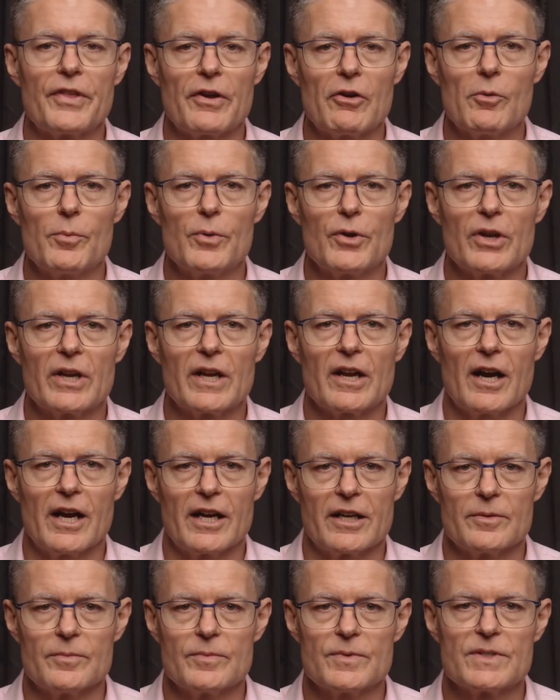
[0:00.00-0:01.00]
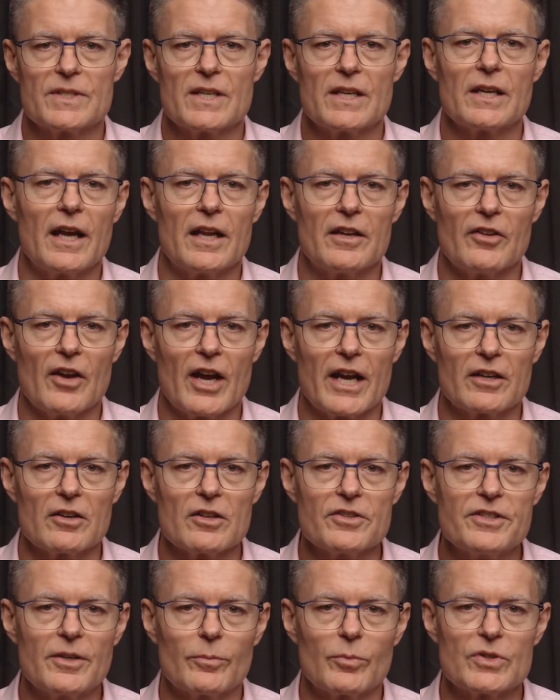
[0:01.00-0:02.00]
Therapeutic items and
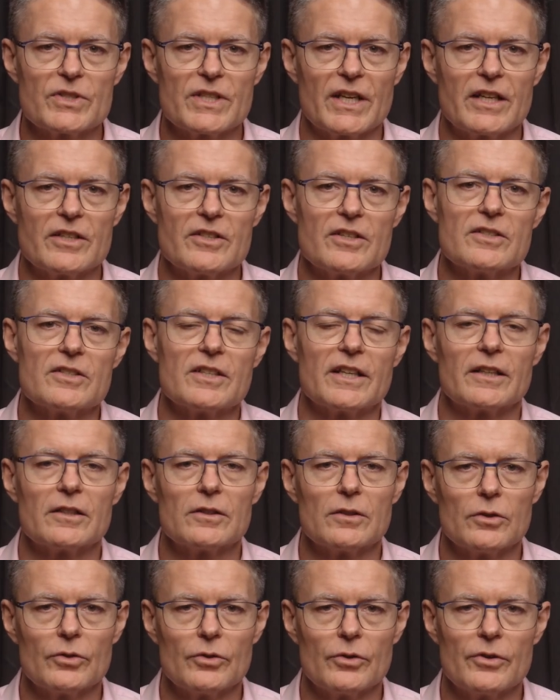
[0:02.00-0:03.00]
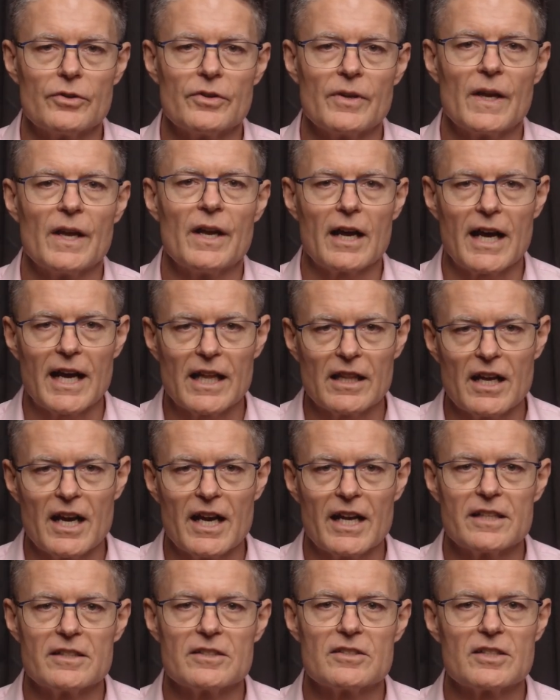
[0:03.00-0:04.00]
diagnostic procedures include art
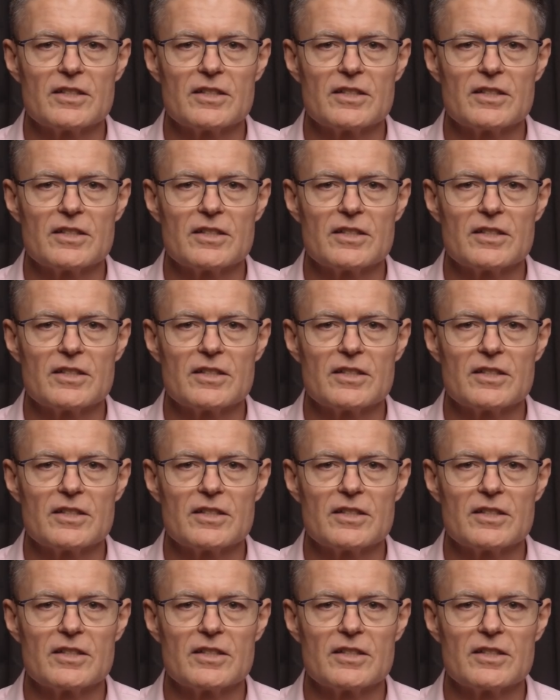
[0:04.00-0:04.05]
lines,